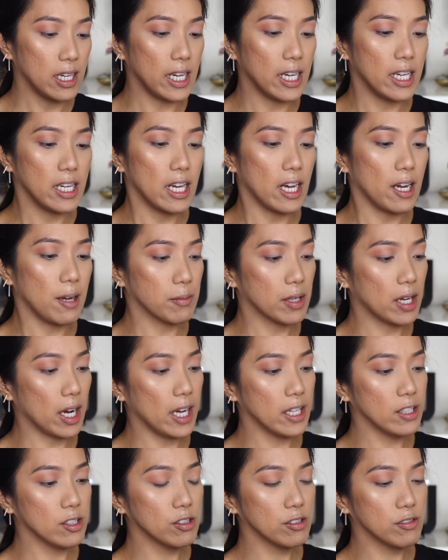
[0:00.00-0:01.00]
And I'm
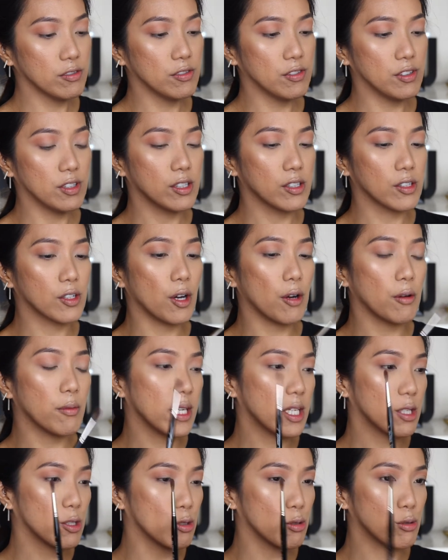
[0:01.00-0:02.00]
kind of
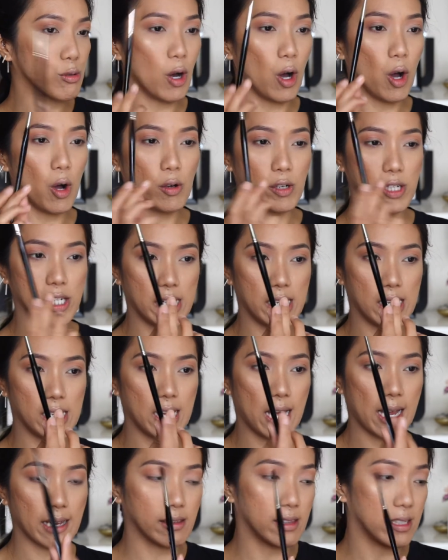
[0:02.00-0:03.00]
going to hold it
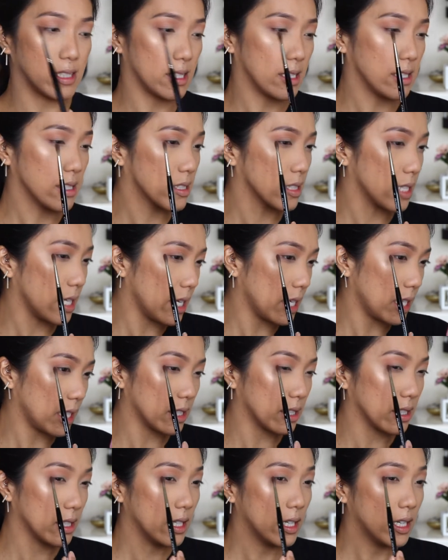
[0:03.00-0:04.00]
like this
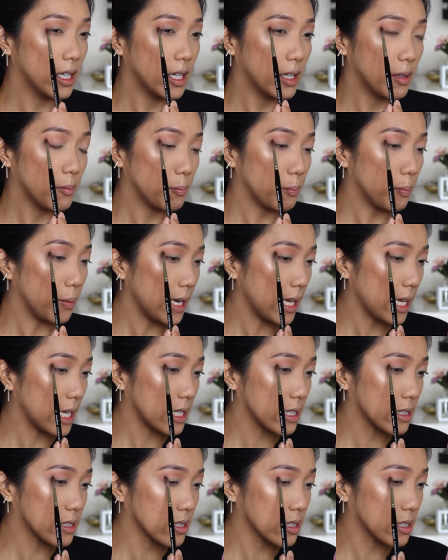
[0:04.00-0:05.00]
and
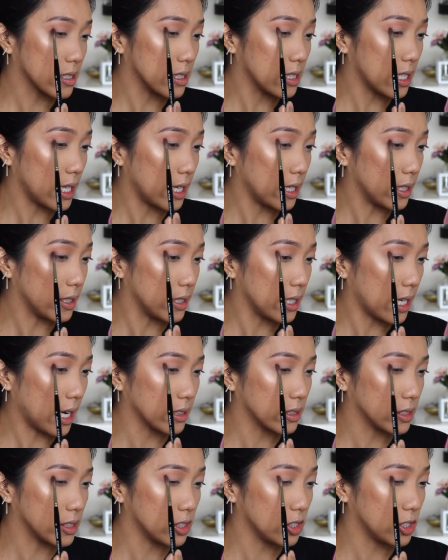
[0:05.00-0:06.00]
place that
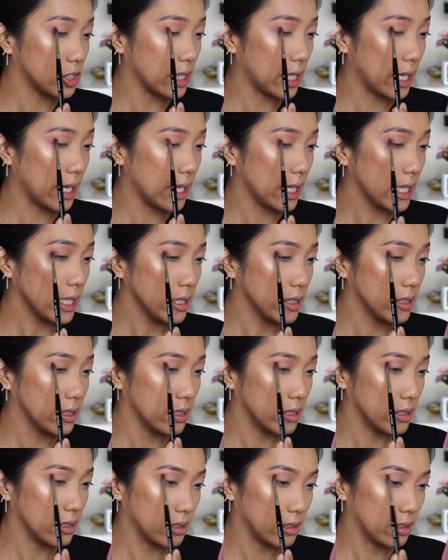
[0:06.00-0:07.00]
darker shade
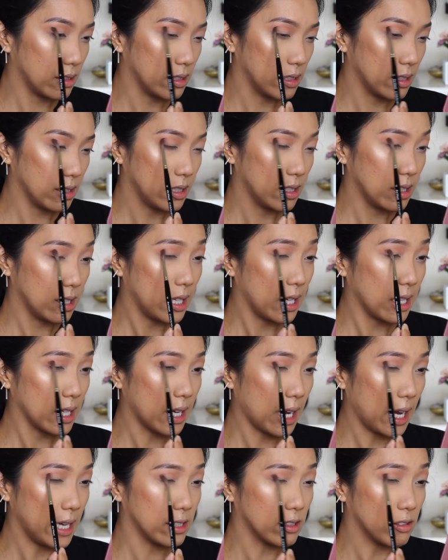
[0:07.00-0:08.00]

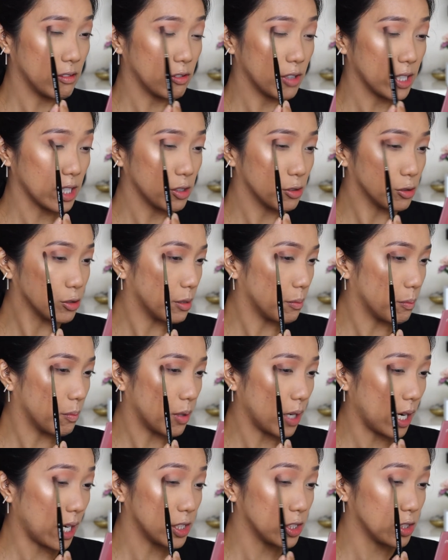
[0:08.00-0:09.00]
and kind of wiggle the
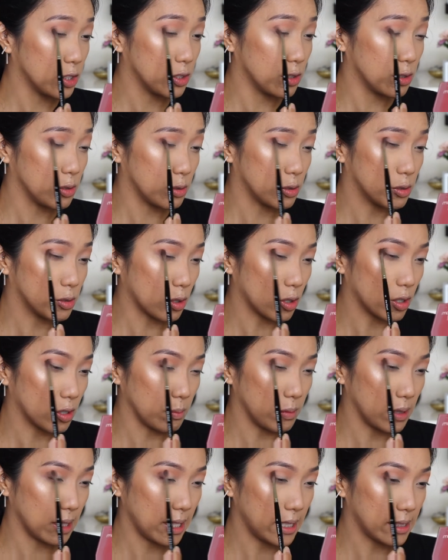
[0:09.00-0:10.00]
brush to sort
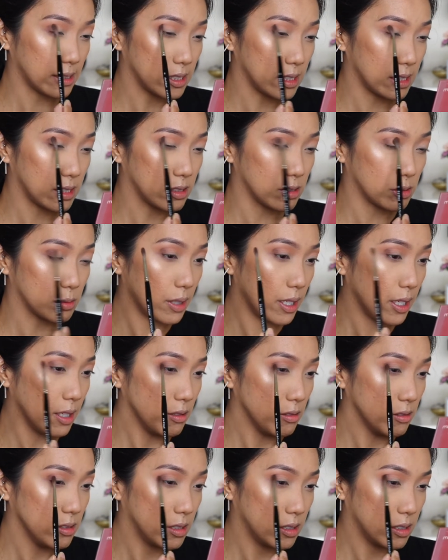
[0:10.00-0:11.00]
of blend it as
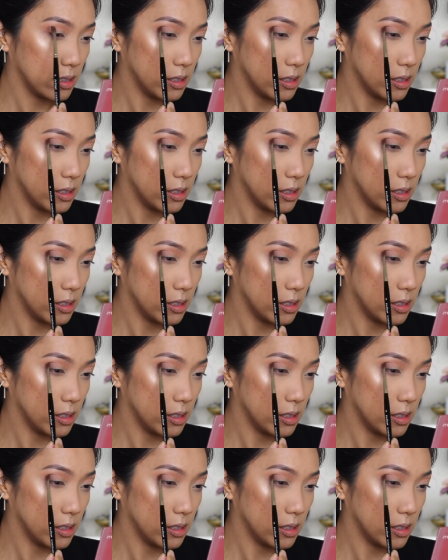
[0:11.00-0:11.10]
well.